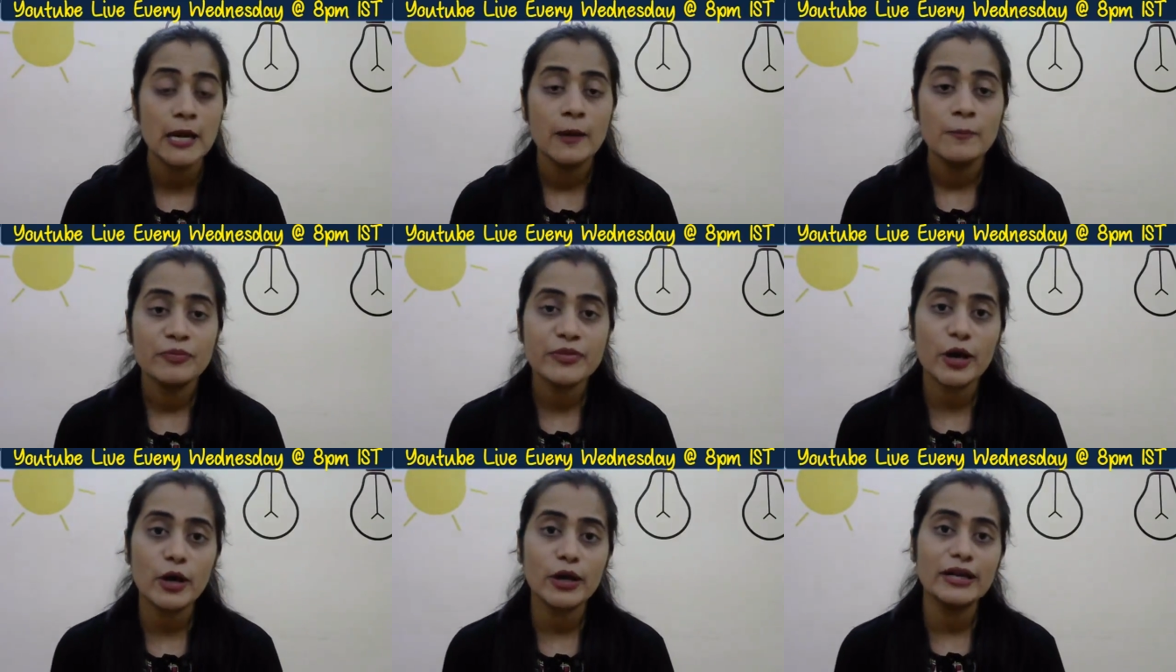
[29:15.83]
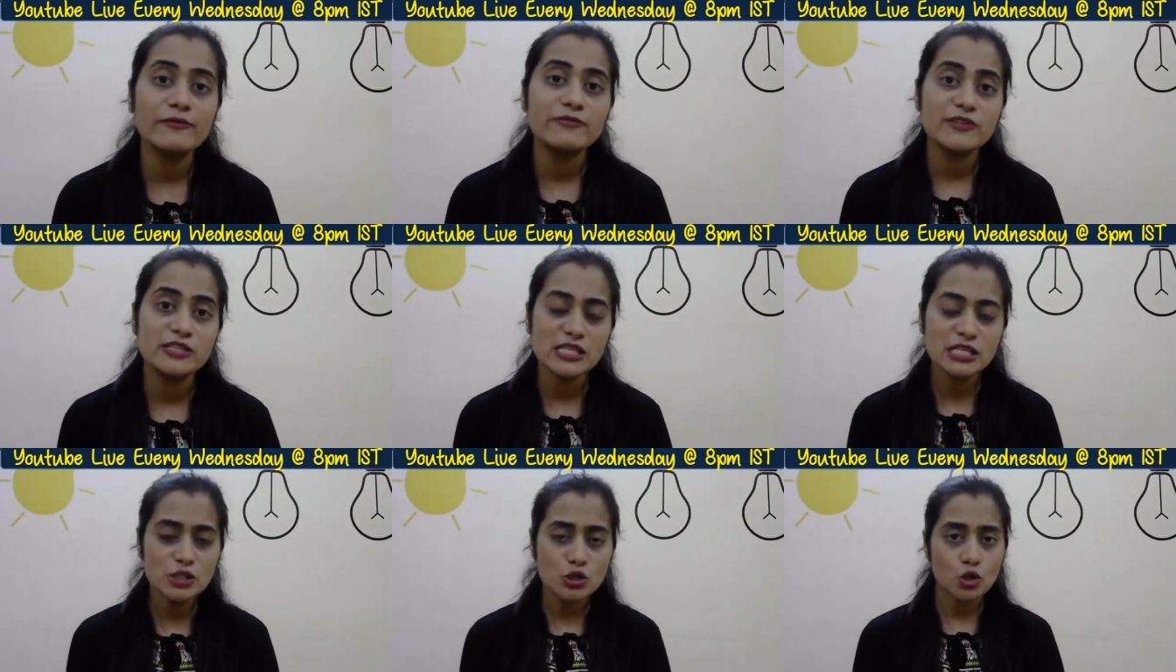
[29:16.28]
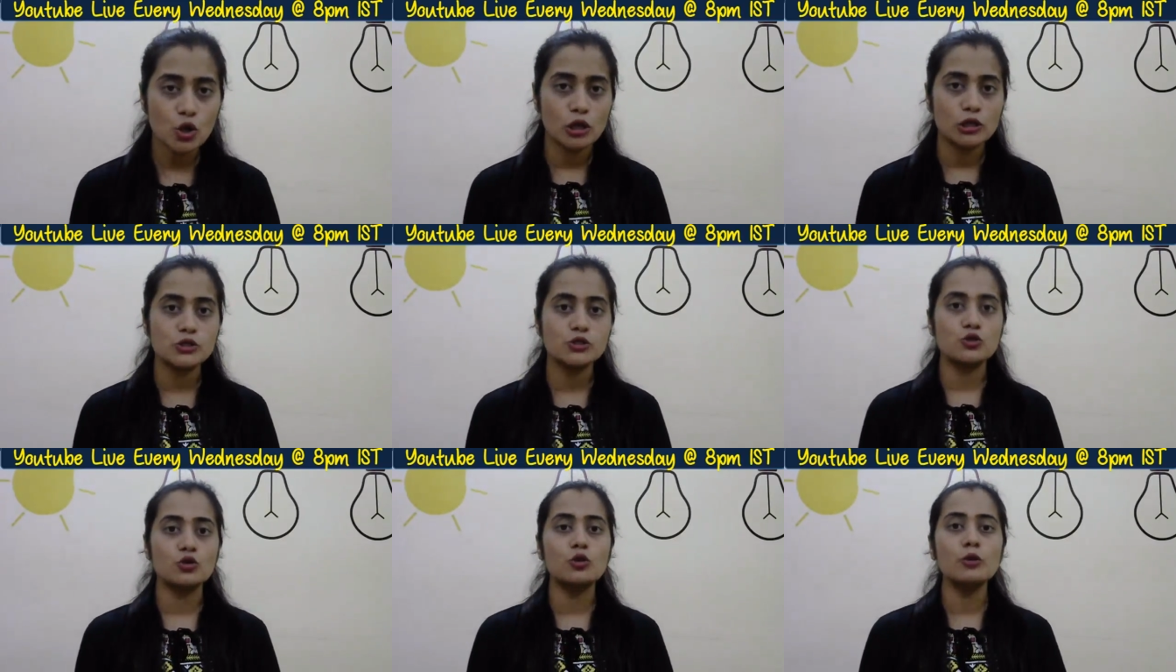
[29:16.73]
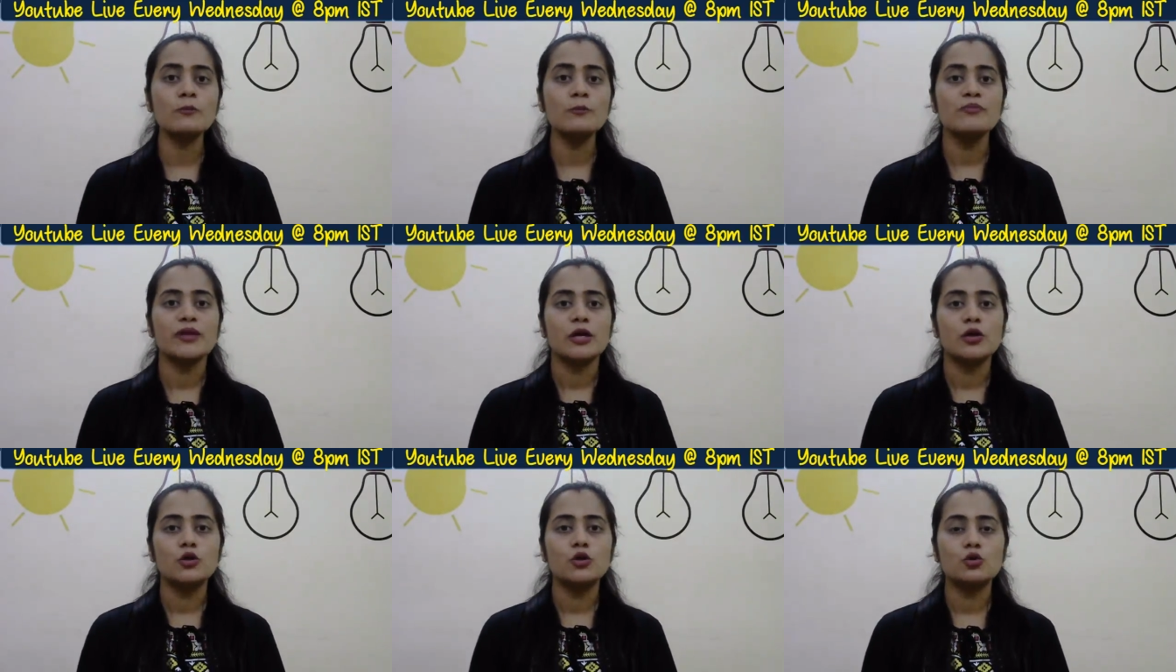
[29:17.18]
Now in physics
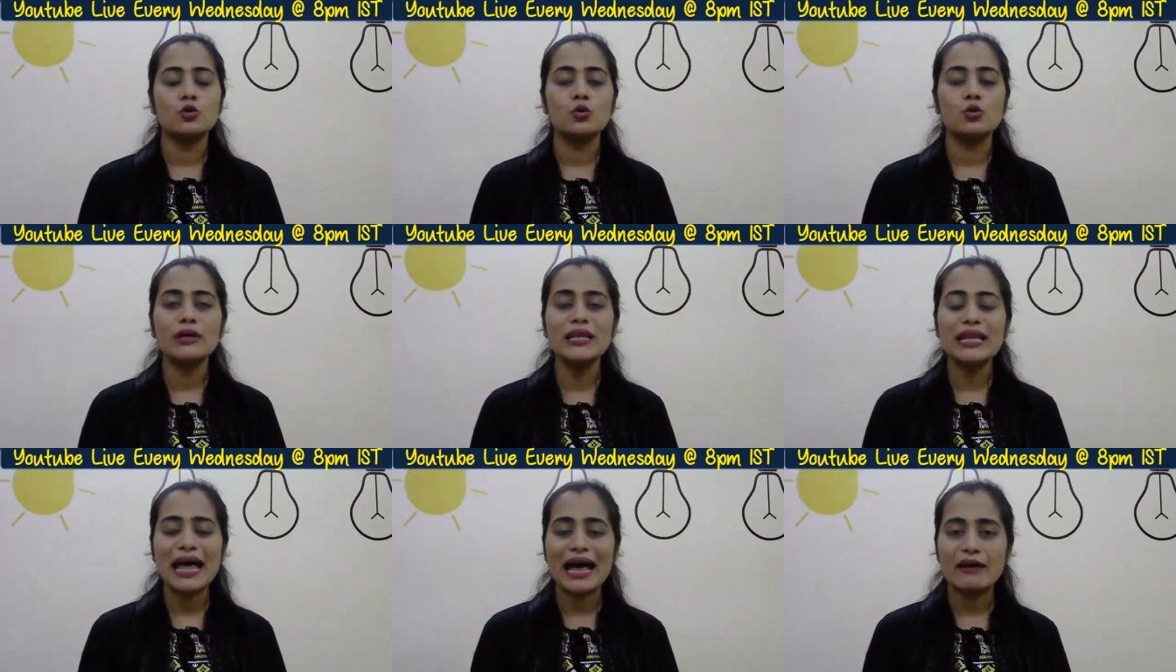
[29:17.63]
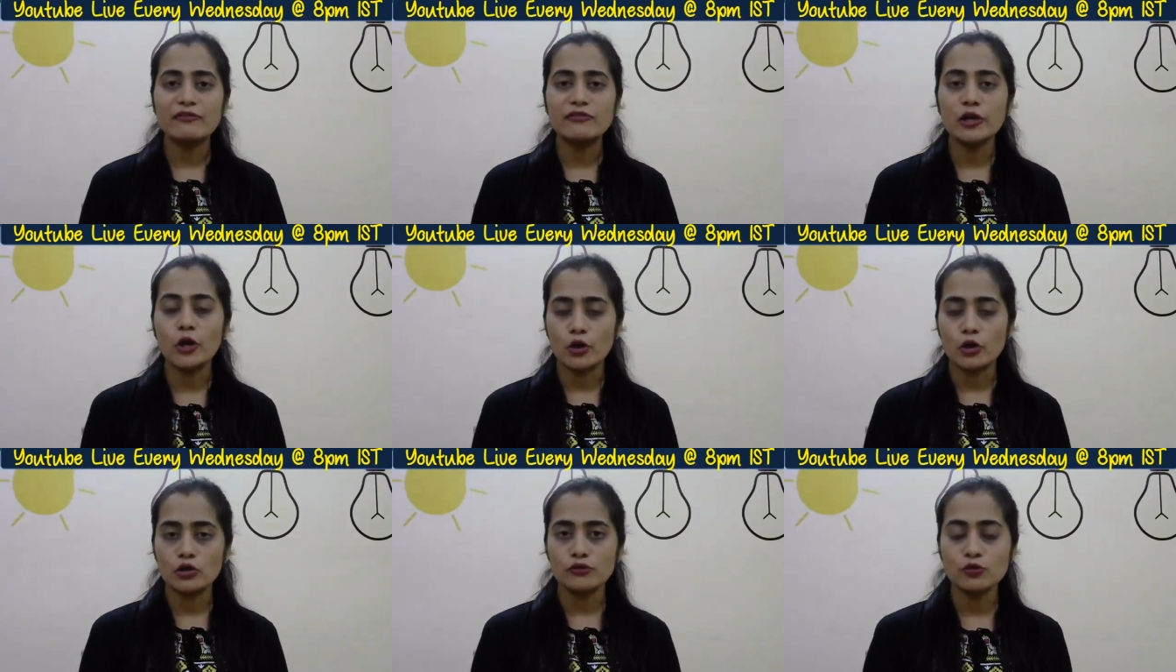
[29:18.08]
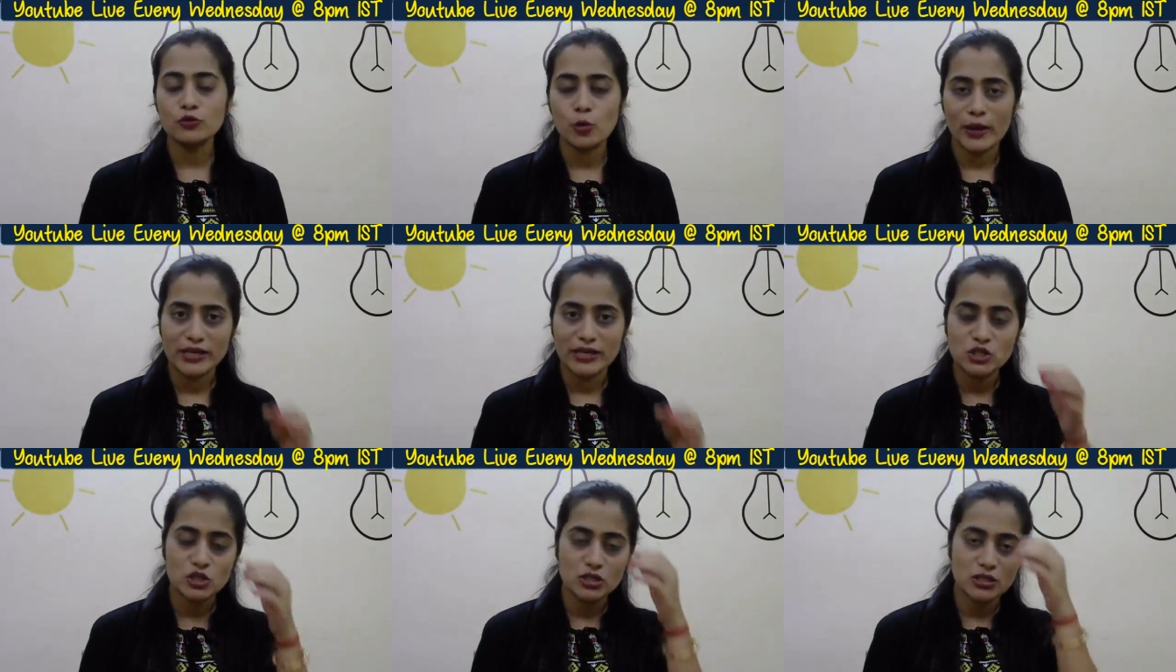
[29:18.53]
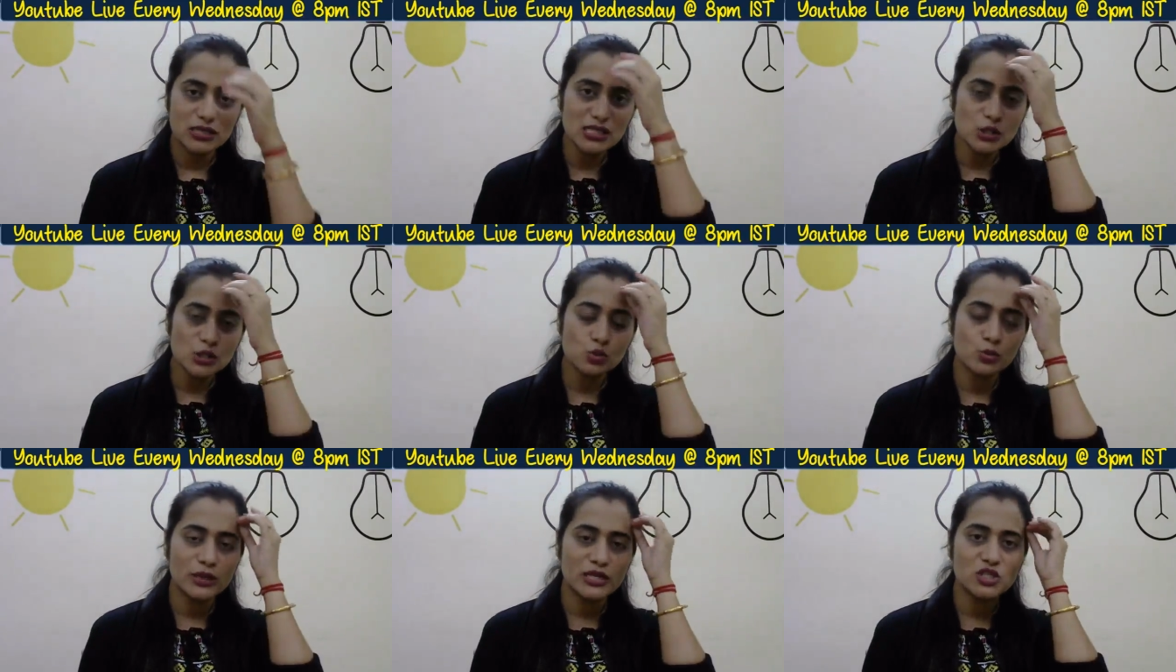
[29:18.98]
also, you will have a lot of
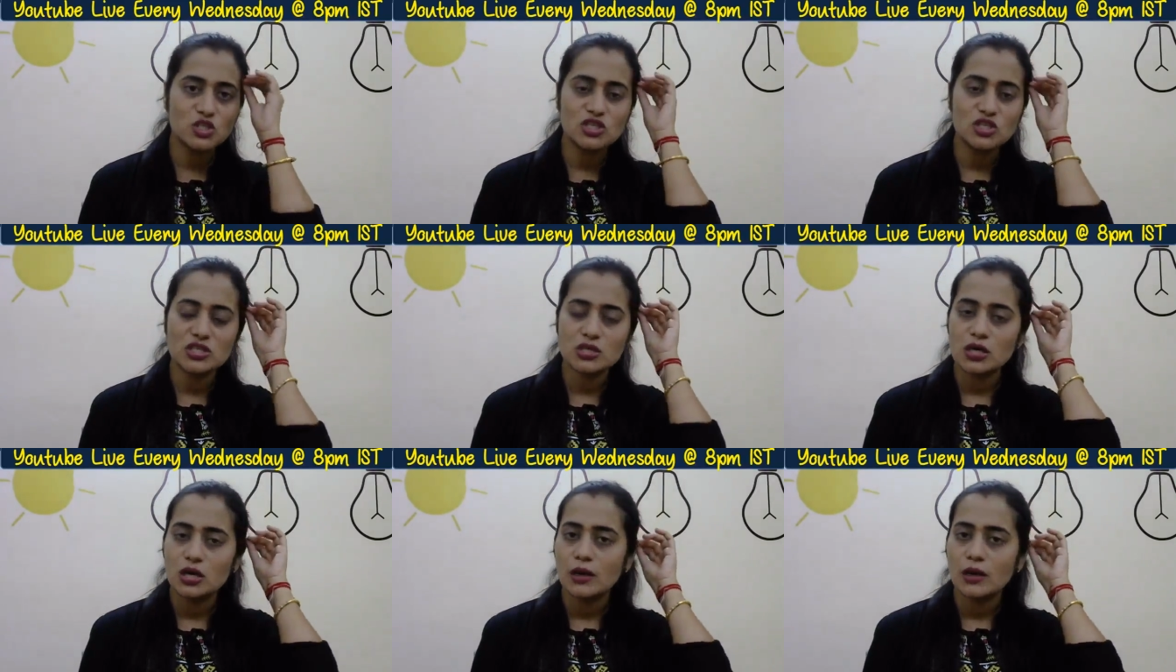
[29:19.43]
questions which